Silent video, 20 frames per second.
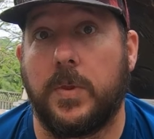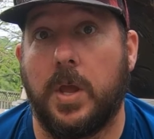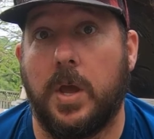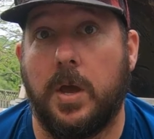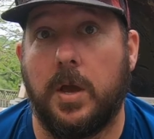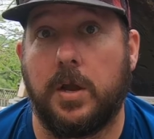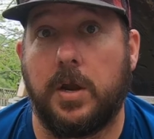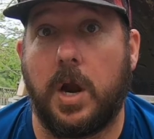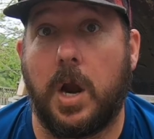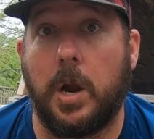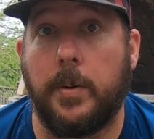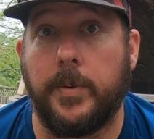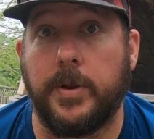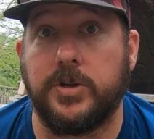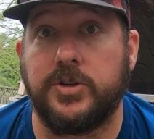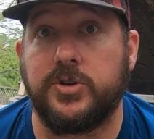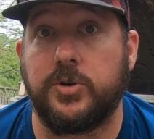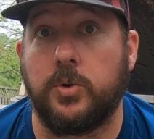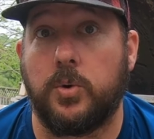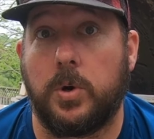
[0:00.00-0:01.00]
uh,
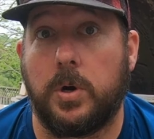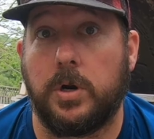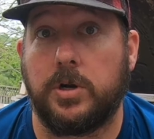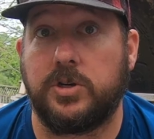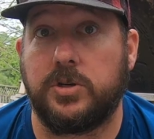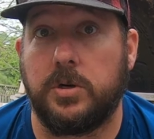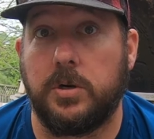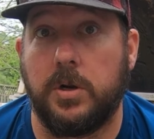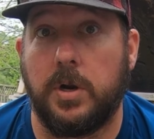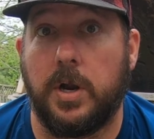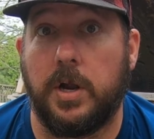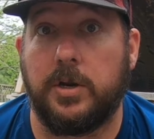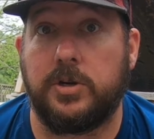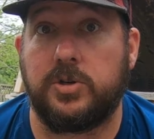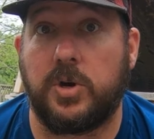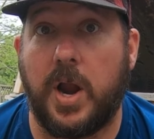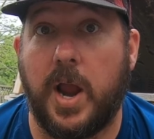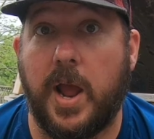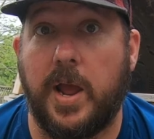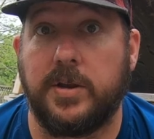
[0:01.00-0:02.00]
garbage or uh,
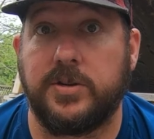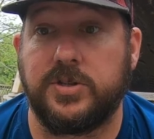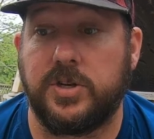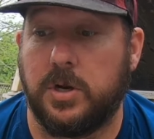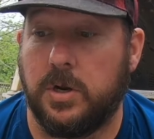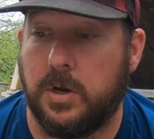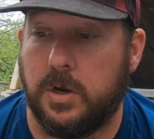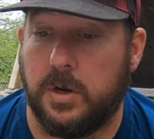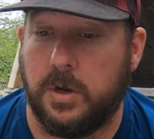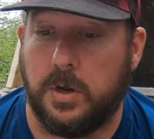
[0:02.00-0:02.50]
trash